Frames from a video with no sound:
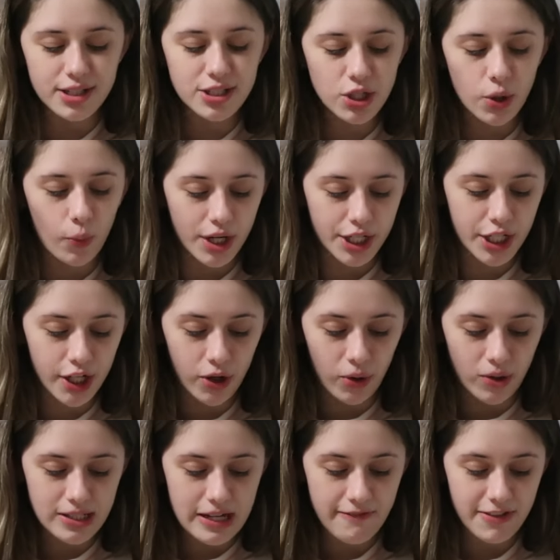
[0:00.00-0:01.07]
So what are your
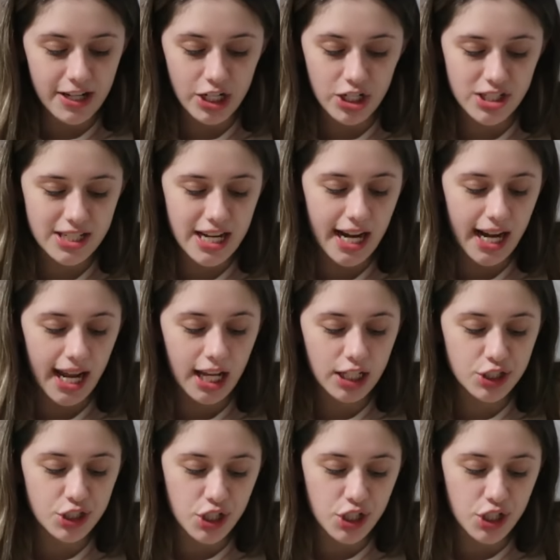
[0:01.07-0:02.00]
goals in figure skating?